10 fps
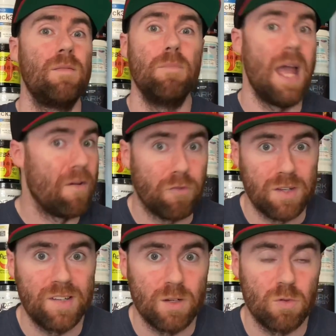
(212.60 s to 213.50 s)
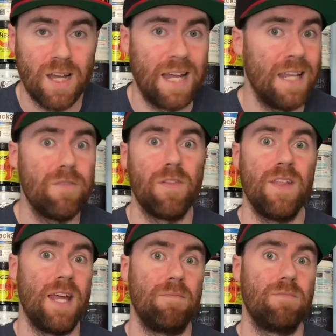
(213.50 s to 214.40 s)
every single day, and even
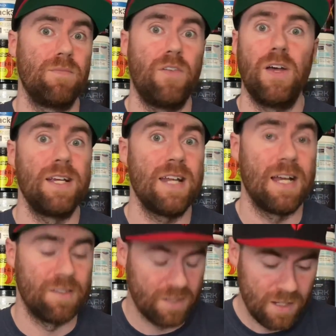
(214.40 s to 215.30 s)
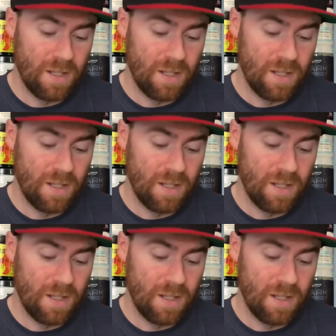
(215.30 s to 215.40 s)
then, 30 days.